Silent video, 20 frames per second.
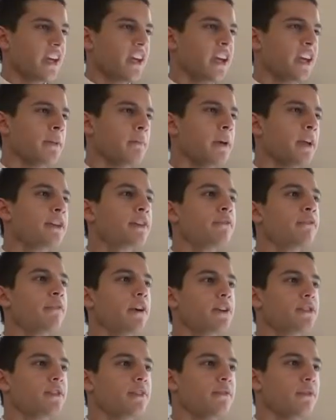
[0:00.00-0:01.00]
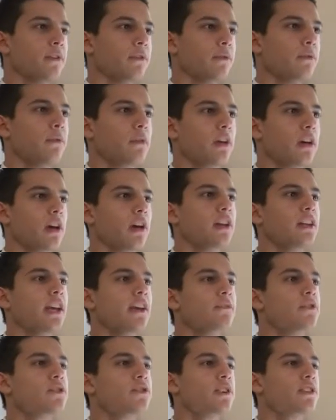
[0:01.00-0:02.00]
He made confession of you, and
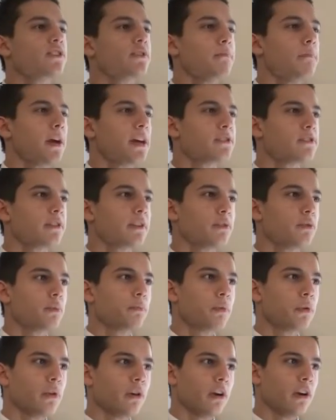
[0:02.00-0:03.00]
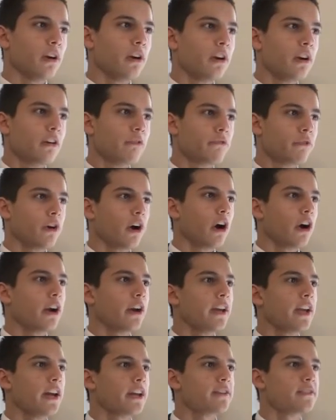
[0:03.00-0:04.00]
gave you such a masterly report, for art
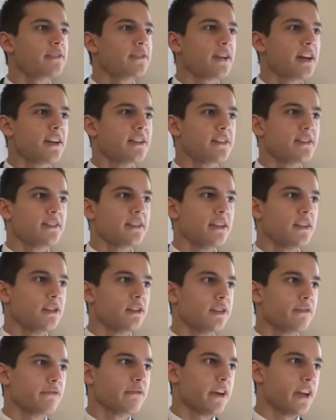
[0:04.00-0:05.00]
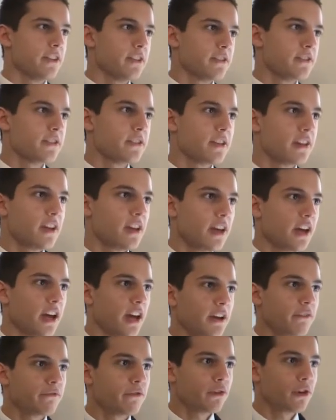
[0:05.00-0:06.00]
and exercise in your defense,
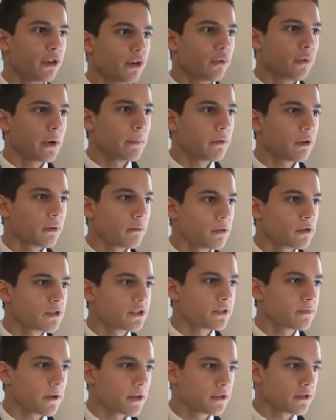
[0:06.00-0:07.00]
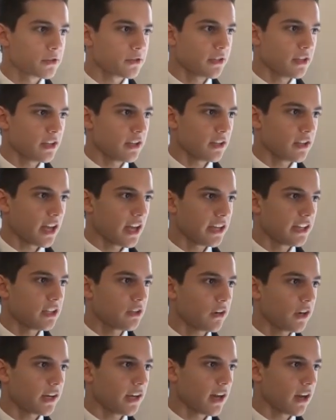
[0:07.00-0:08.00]
and for your rapier most especially, that he
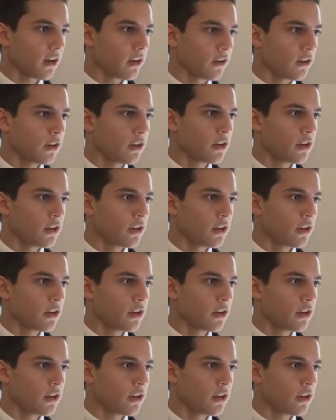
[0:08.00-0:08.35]
cried out,